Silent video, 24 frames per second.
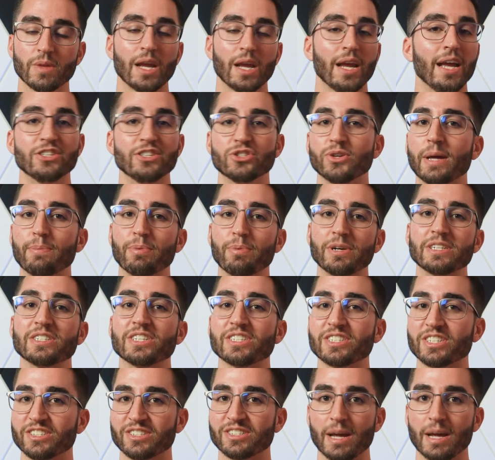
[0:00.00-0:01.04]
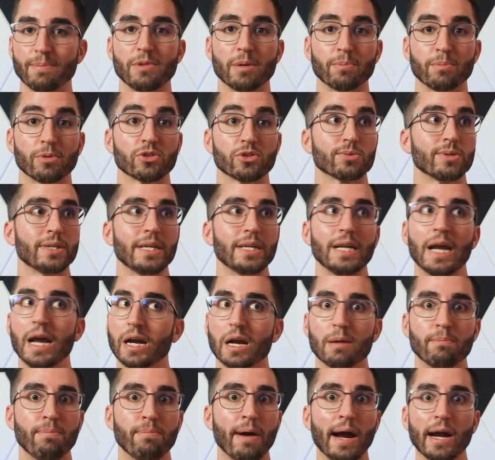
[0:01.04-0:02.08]
And so that brings us to step number 3,
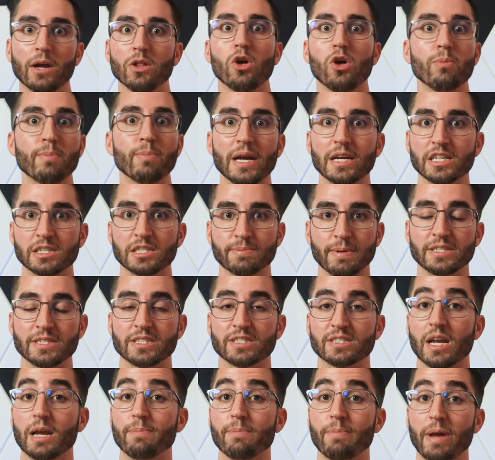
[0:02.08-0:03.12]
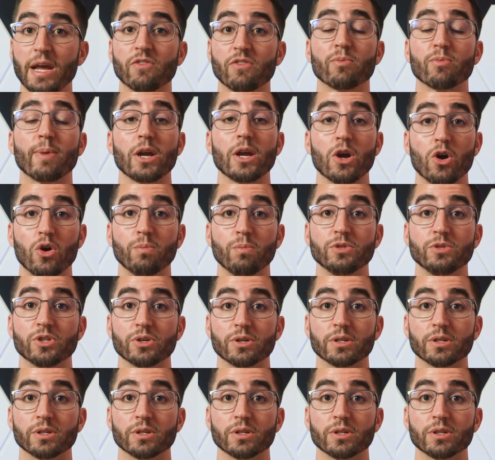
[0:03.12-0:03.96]
compile all my expenses that I paid for my home during the